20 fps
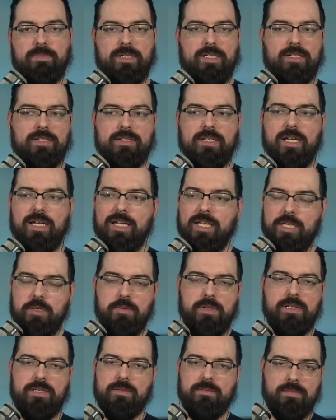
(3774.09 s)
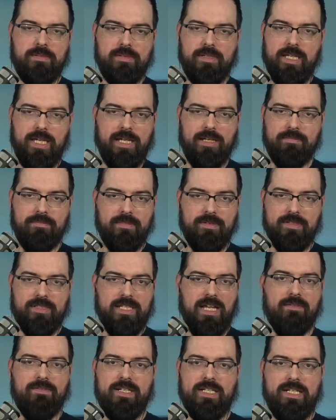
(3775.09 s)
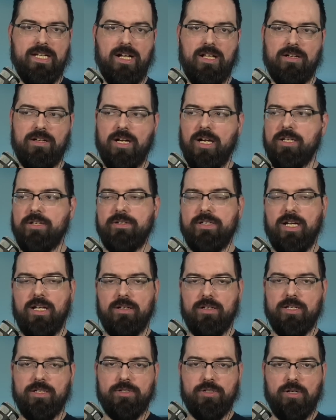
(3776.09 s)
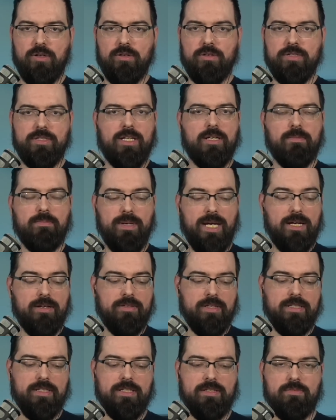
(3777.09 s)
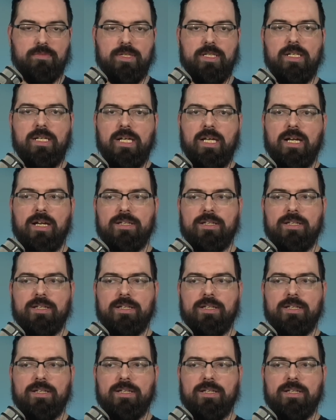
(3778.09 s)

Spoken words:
because you can get $70, $100 controllers that are better than this one,